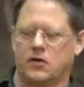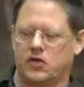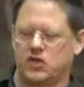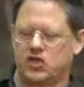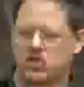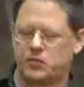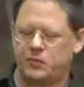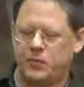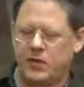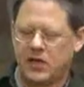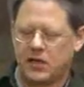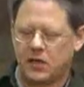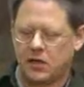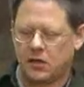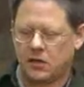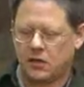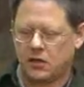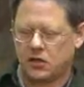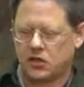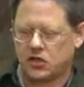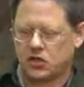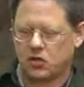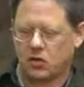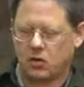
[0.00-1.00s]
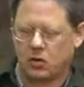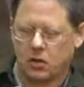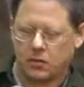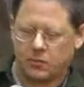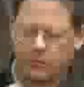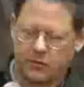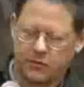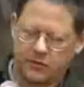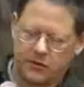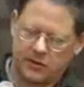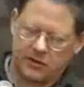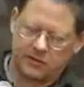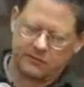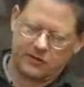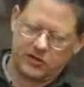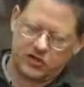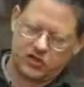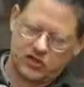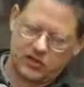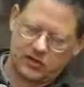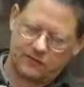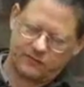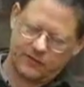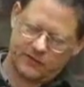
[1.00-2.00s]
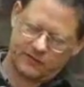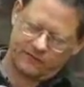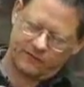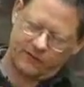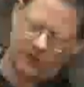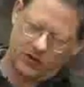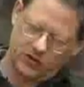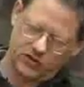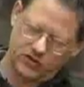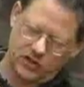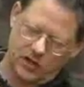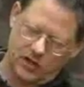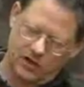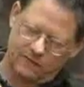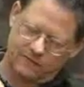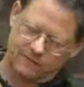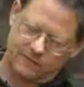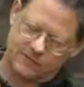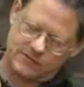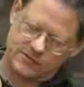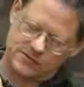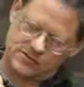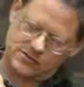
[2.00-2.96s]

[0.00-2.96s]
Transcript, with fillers: speak into this horrible thing? Let's see if it falls off.